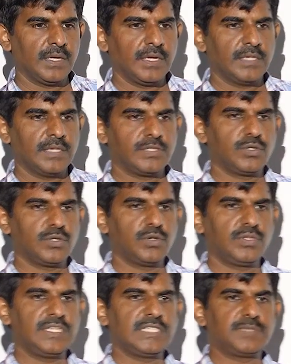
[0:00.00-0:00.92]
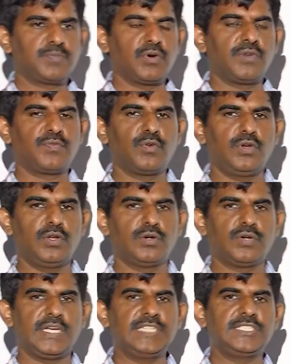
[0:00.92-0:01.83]
So, this
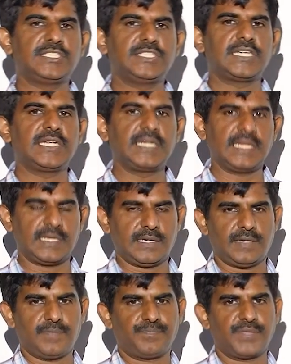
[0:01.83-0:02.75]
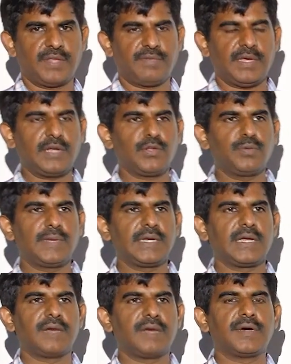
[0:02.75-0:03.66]
portfolio in generic, where you
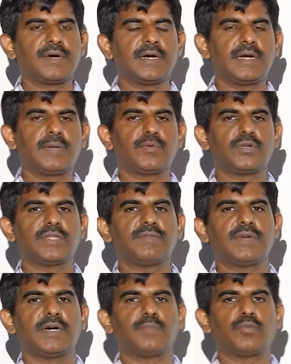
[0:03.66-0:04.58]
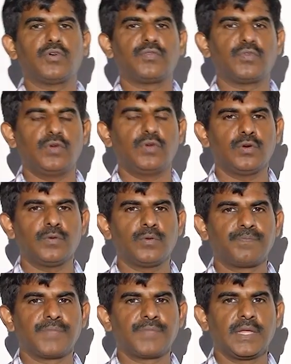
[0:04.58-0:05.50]
might have heard about the word portfolio.
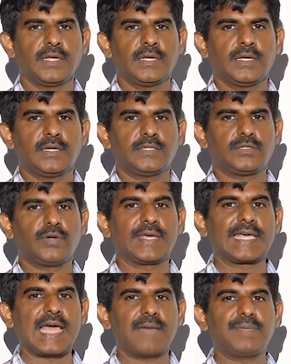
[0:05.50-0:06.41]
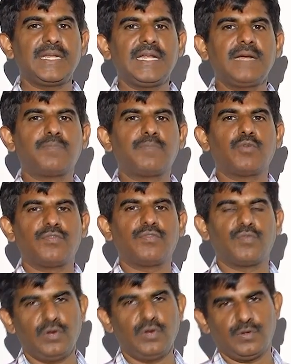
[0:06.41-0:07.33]
So, a cabinet
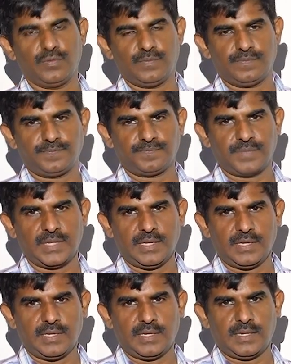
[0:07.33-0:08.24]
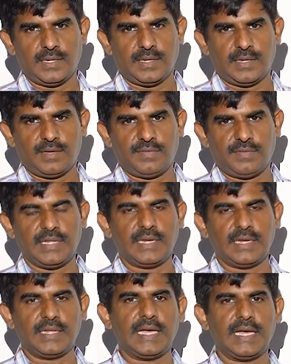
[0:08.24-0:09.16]
portfolio, whether
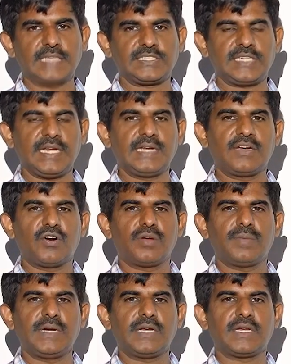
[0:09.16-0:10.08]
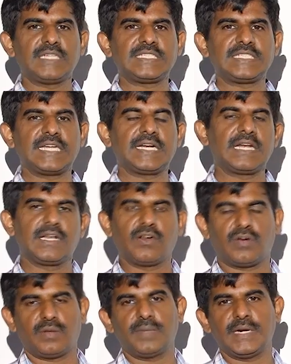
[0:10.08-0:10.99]
a state government or a central
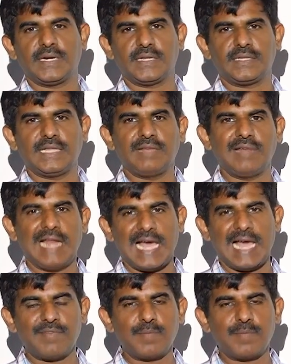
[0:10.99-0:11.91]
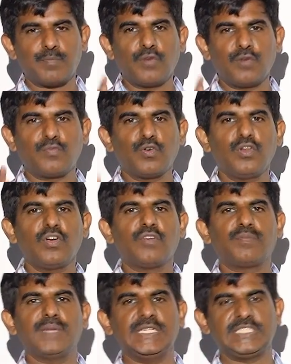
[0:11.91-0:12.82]
government, they will have a portfolio
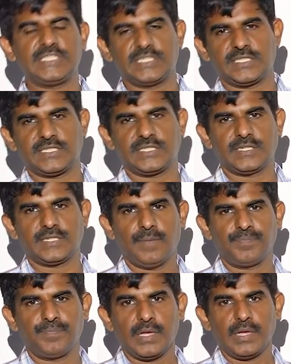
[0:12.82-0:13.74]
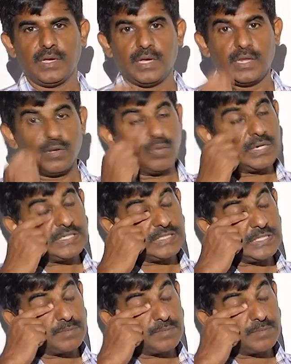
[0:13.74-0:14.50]
of ministers. Now, what is this